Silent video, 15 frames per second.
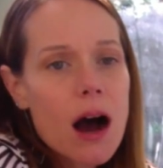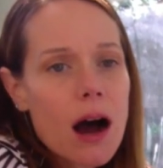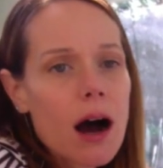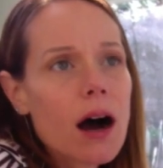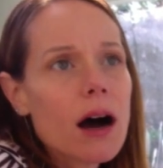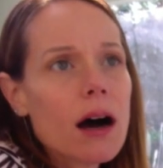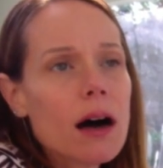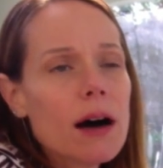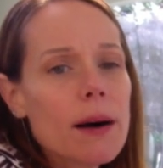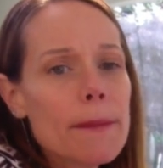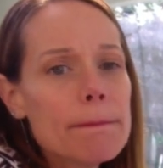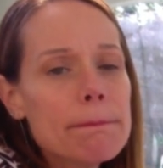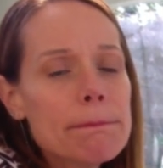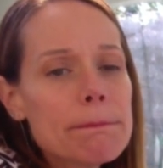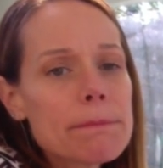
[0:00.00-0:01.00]

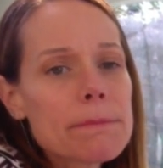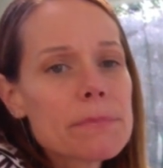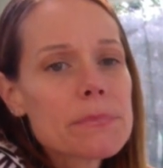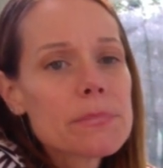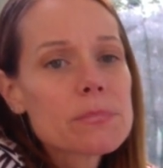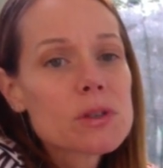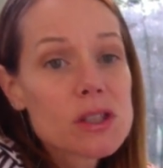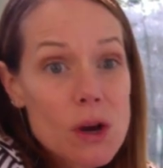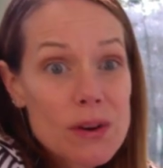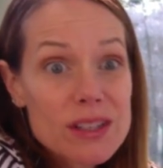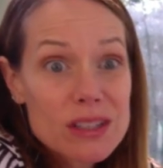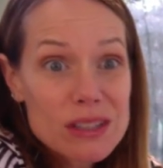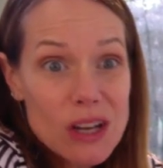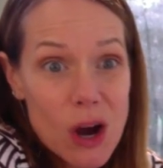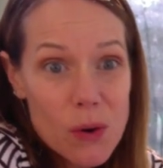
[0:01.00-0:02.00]
Um, so
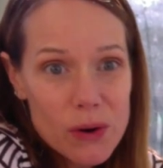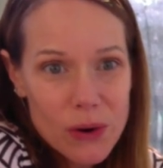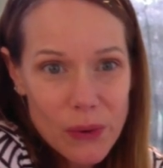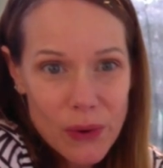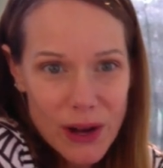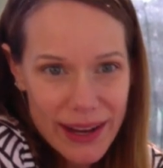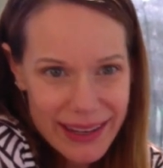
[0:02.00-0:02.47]
it's so cool.